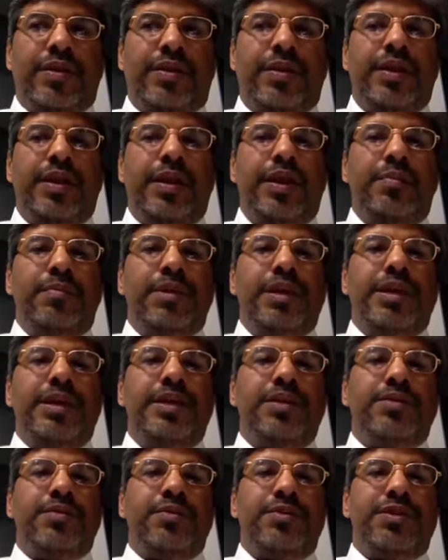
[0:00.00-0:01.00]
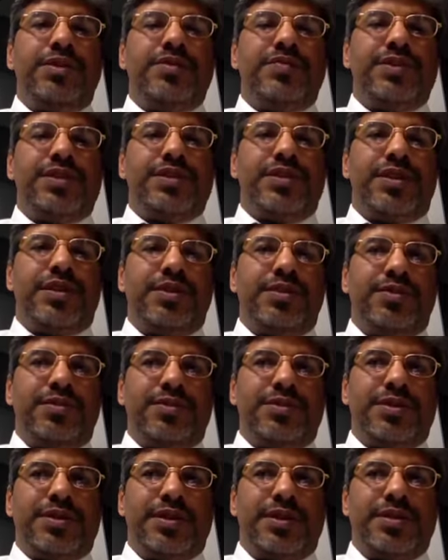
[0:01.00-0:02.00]
There are many tools which are
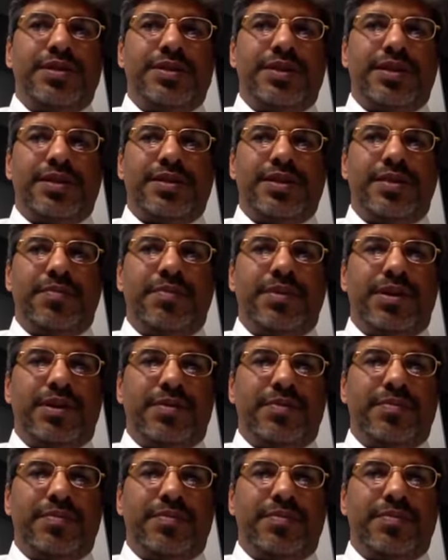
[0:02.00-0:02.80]
used in Six Sigma.